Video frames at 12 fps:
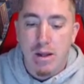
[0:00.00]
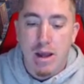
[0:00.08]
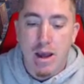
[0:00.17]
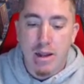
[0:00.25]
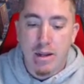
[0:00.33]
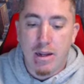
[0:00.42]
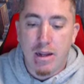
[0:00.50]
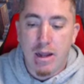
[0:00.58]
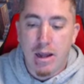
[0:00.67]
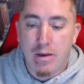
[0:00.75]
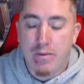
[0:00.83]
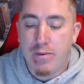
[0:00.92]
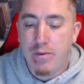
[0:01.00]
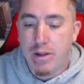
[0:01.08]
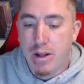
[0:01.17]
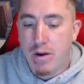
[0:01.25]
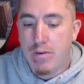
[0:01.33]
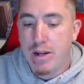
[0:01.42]
And
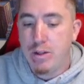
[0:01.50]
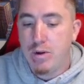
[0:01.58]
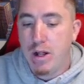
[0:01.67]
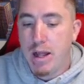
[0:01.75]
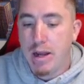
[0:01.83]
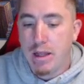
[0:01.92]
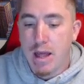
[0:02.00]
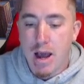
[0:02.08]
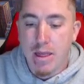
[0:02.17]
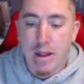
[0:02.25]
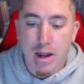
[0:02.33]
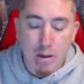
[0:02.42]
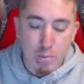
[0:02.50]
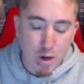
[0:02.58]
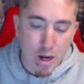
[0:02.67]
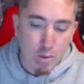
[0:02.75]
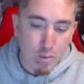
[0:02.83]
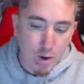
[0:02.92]
if I do it like that, then I can
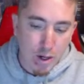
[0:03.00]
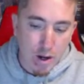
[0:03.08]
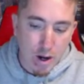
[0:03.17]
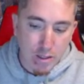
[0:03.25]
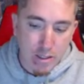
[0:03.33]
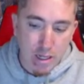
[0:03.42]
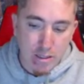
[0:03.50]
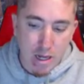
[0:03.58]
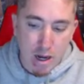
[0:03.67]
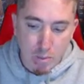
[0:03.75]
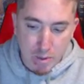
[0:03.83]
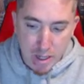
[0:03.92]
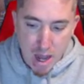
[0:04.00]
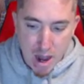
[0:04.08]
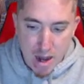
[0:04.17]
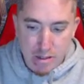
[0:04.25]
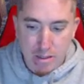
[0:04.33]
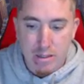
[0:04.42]
put out more content to help you
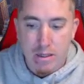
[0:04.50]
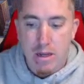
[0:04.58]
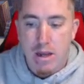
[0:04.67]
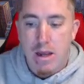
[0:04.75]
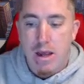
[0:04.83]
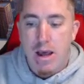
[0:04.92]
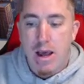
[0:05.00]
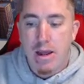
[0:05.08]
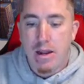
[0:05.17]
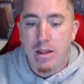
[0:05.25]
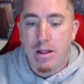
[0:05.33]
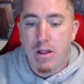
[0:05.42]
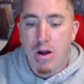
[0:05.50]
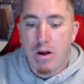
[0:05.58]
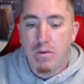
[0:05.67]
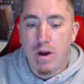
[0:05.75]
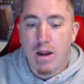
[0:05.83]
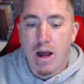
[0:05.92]
guys, and in the
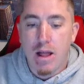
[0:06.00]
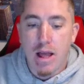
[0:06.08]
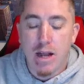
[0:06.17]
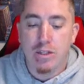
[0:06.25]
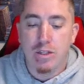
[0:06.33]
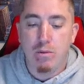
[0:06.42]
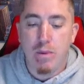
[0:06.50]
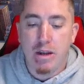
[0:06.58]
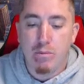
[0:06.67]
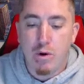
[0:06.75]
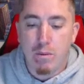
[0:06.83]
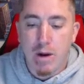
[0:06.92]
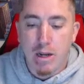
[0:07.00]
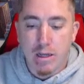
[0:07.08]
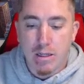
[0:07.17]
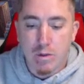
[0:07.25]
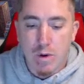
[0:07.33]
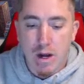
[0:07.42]
long run, I'll actually make more money
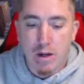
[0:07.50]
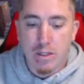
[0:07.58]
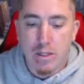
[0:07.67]
as well.